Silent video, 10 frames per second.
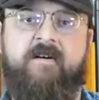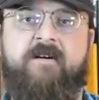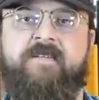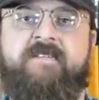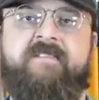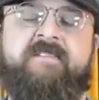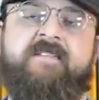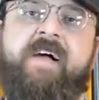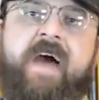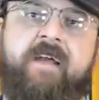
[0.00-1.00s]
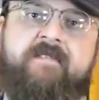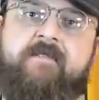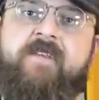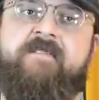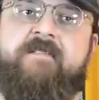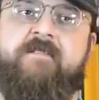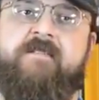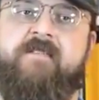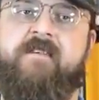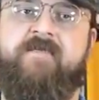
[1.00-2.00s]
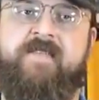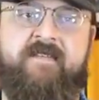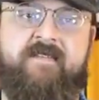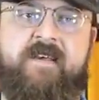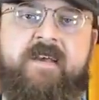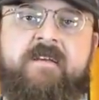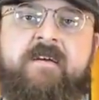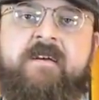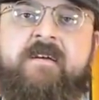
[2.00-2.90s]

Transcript: all this slack. So when I start to lift this thing,